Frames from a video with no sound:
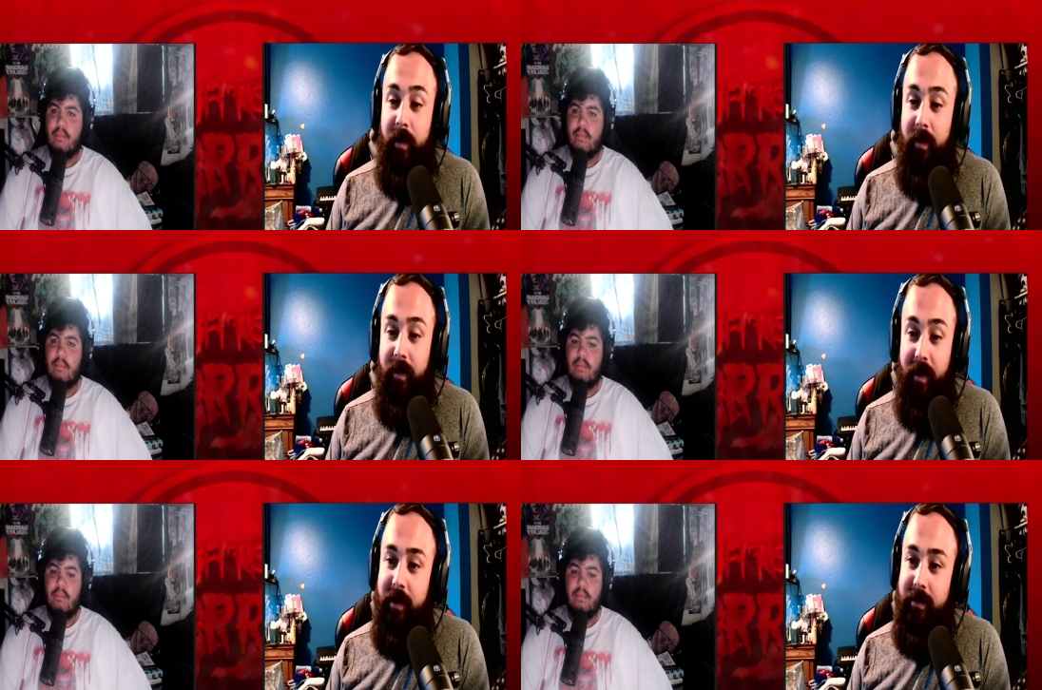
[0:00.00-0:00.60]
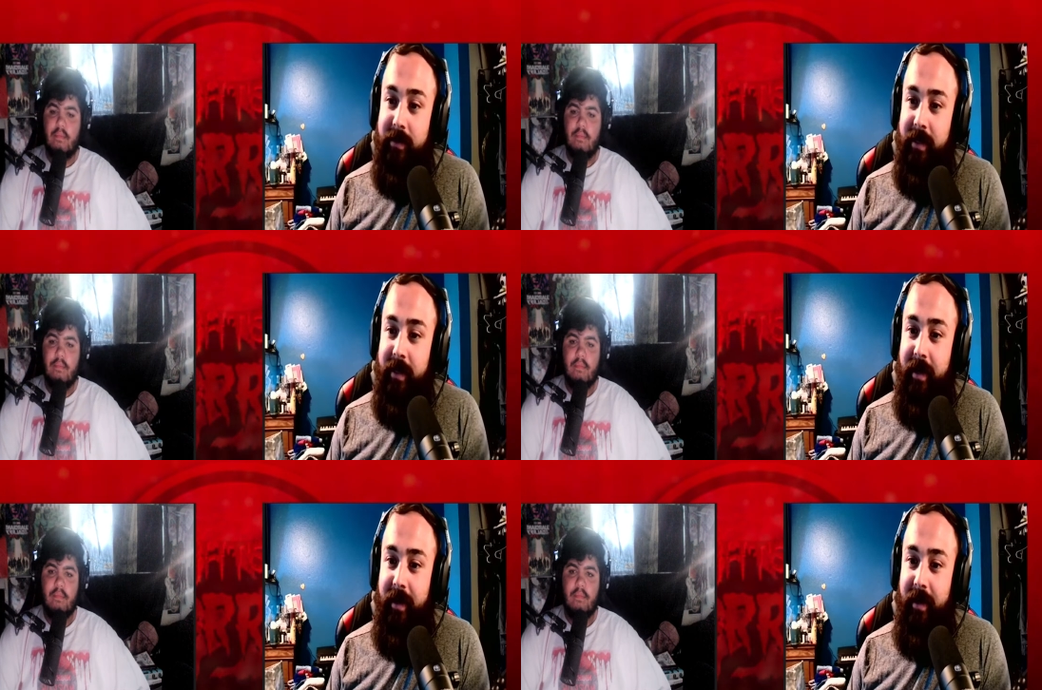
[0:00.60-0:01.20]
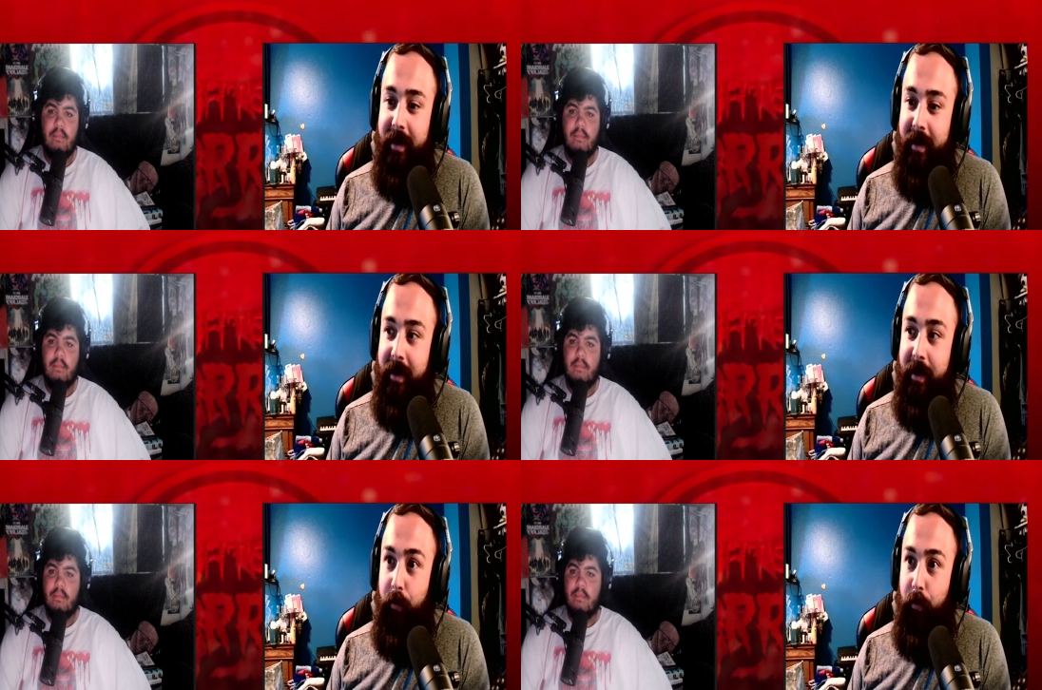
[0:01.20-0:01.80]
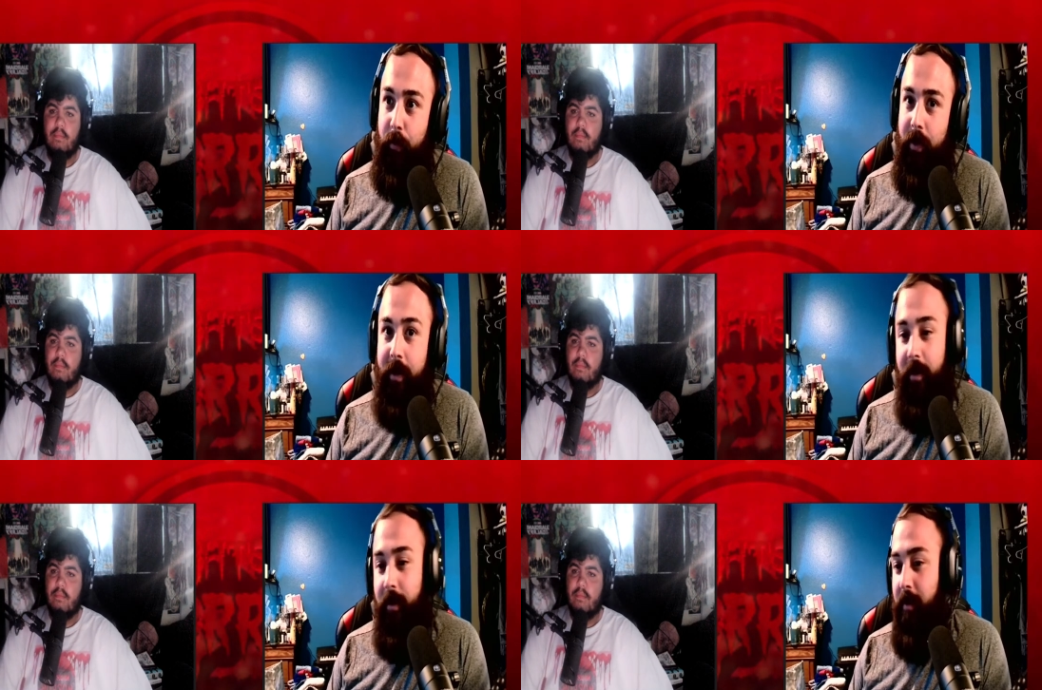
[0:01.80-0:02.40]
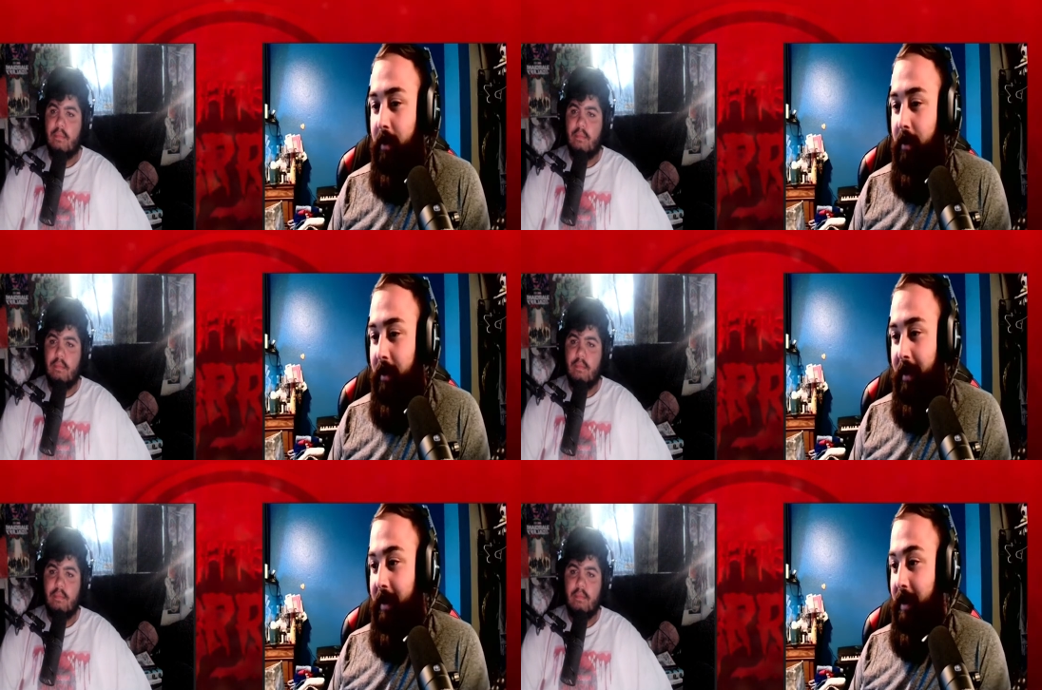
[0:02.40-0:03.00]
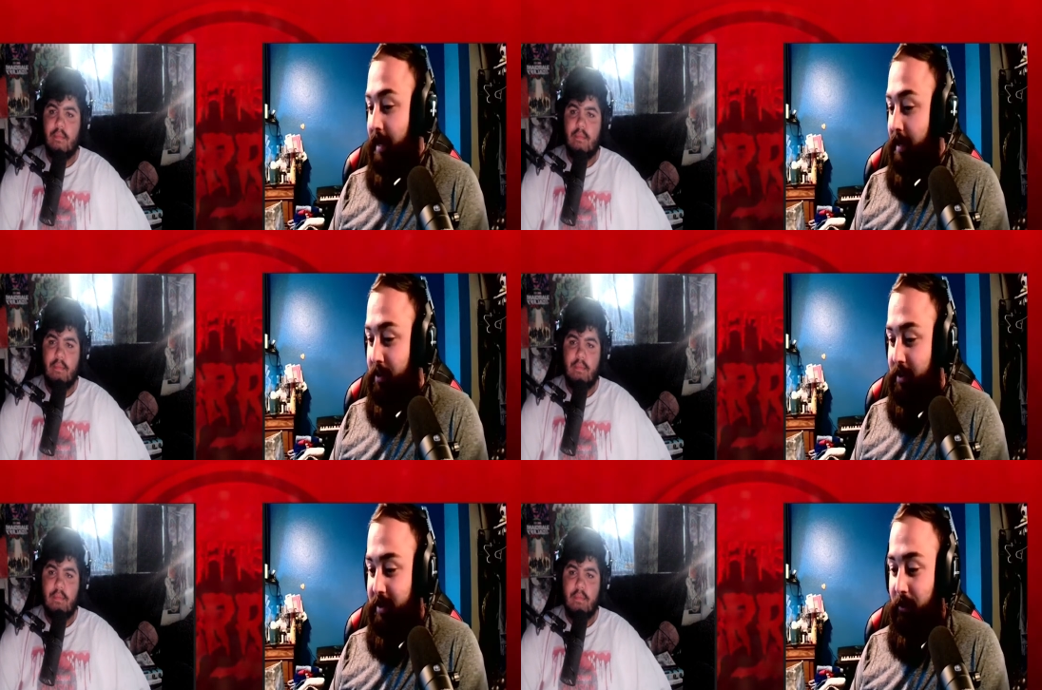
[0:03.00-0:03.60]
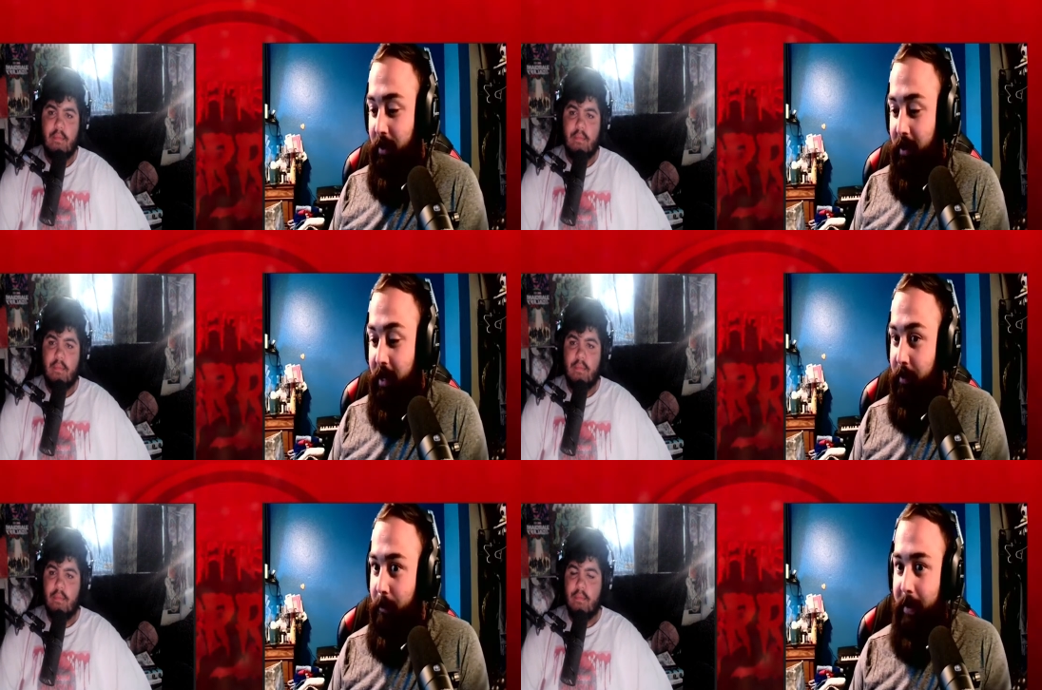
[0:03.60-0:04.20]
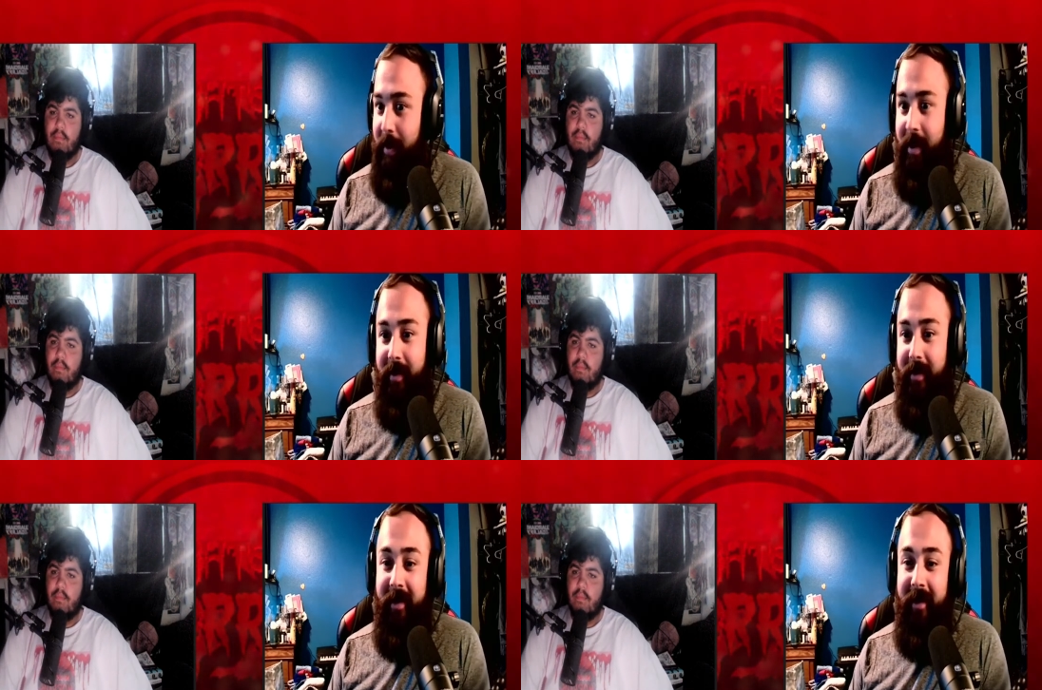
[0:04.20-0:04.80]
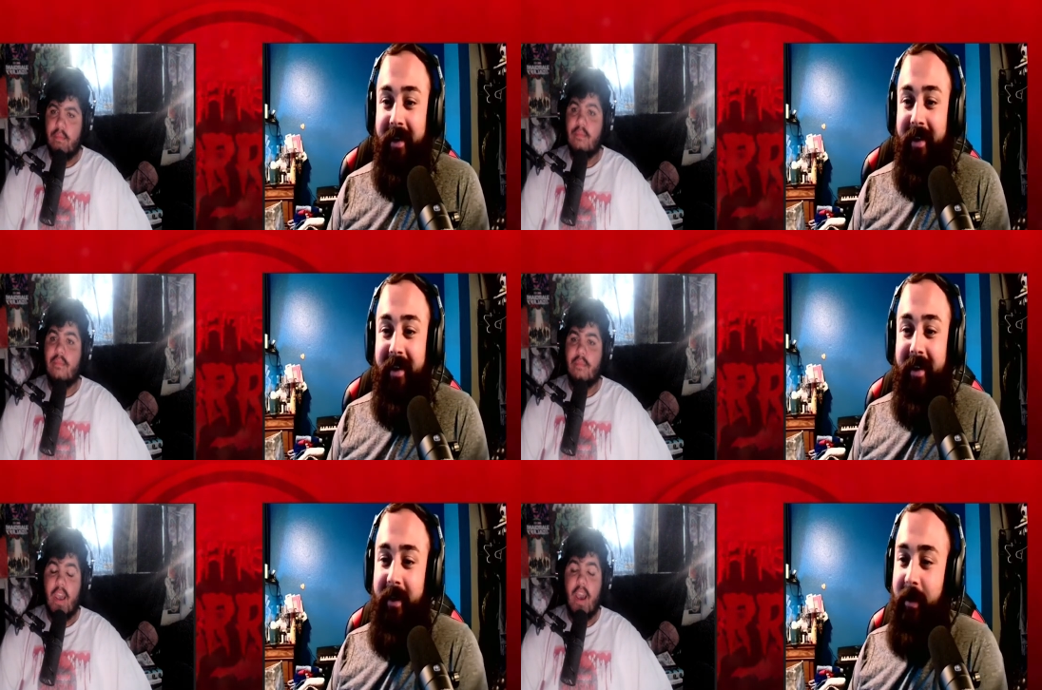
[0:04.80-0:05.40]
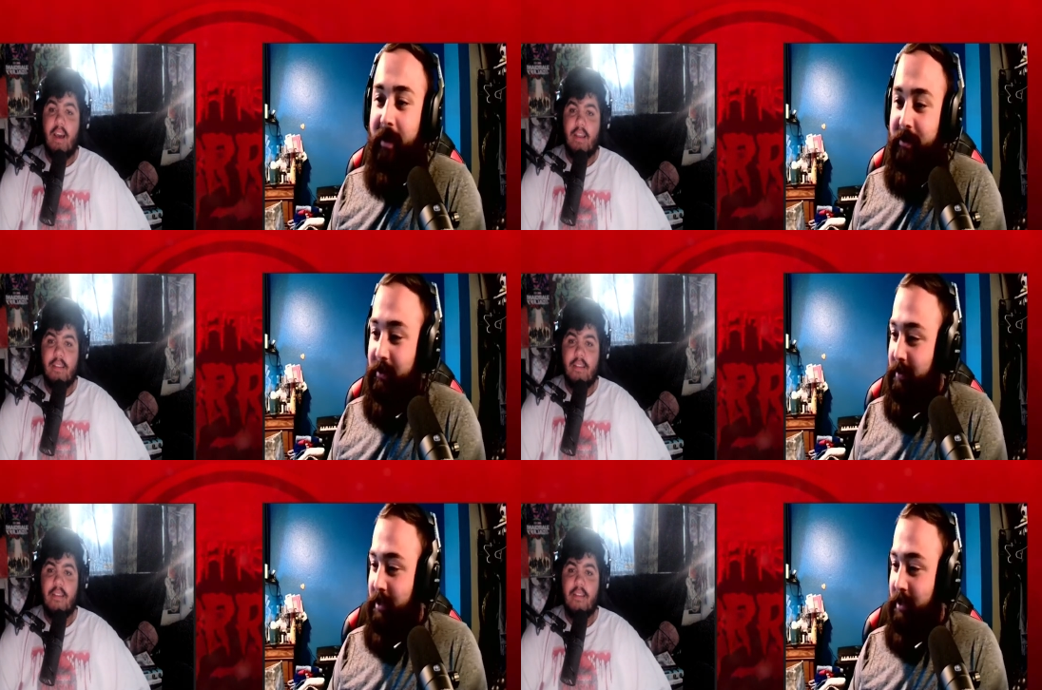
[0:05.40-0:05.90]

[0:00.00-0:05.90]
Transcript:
Speaker 1: Knott's said hey we are like 90% we're coming back yeah and so